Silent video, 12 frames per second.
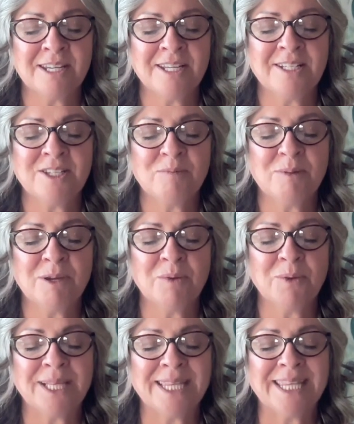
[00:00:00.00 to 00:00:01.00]
needs to be
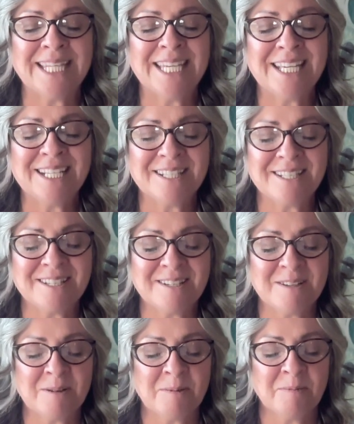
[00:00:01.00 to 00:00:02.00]

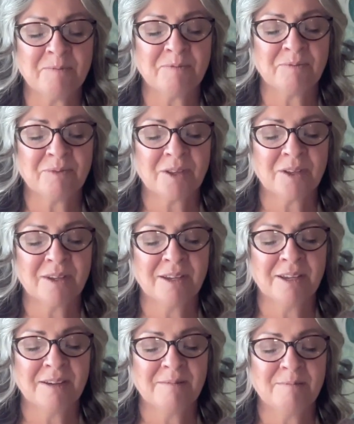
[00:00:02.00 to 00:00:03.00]
released?
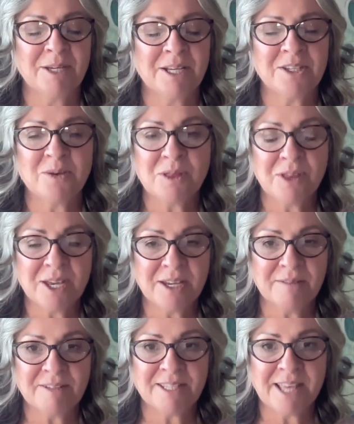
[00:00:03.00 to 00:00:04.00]
Because you could
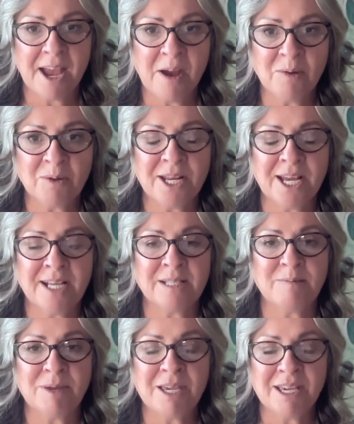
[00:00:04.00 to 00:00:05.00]
think of sound
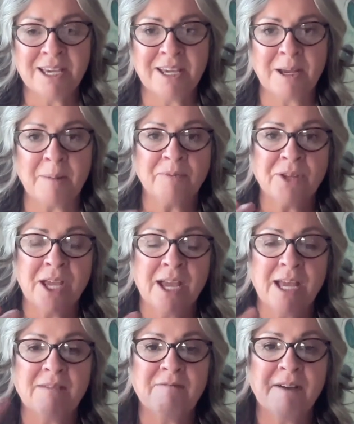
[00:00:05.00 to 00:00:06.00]
as being
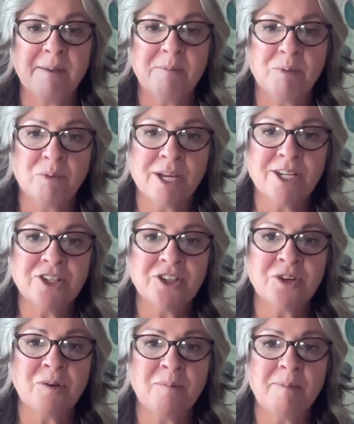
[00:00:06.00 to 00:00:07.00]
a
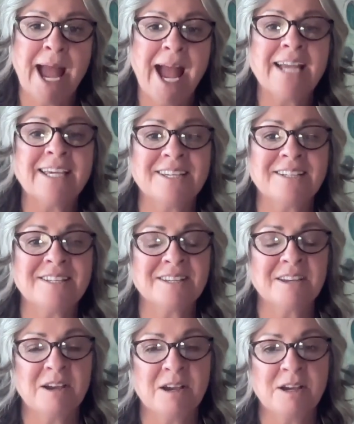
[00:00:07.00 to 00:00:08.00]
vibrational packet
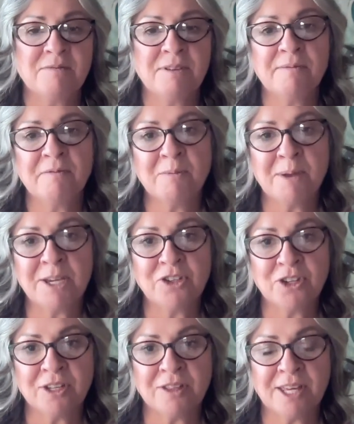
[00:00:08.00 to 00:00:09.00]
of
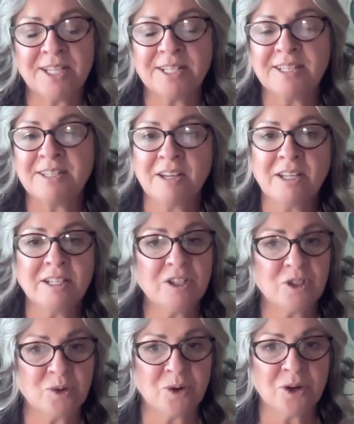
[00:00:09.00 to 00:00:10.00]
information that is stuck in
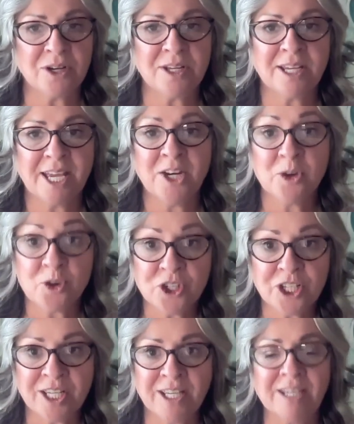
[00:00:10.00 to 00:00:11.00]
stored
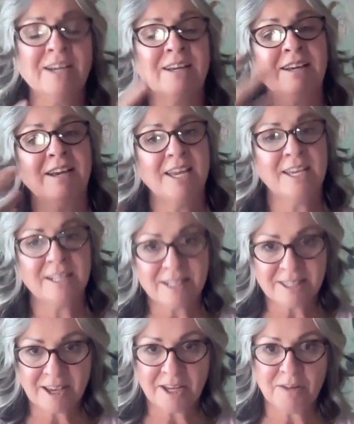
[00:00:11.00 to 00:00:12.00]
energy
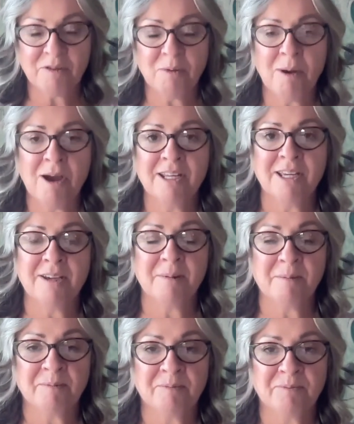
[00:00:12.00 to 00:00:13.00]
inside of your
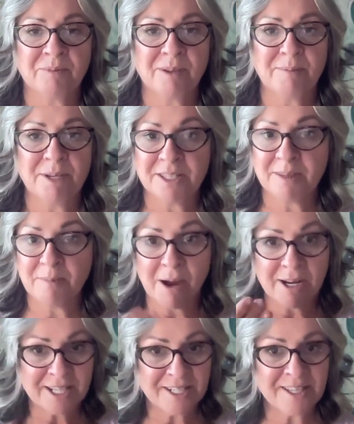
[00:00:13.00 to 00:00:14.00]
body, because the
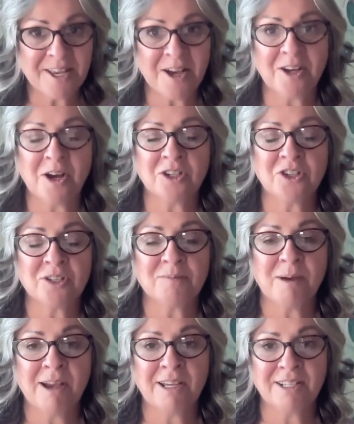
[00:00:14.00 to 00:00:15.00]
body is the
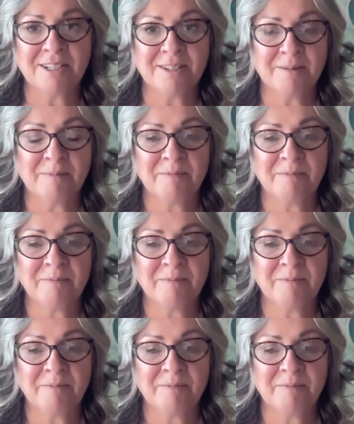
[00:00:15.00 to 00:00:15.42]
unconscious mind.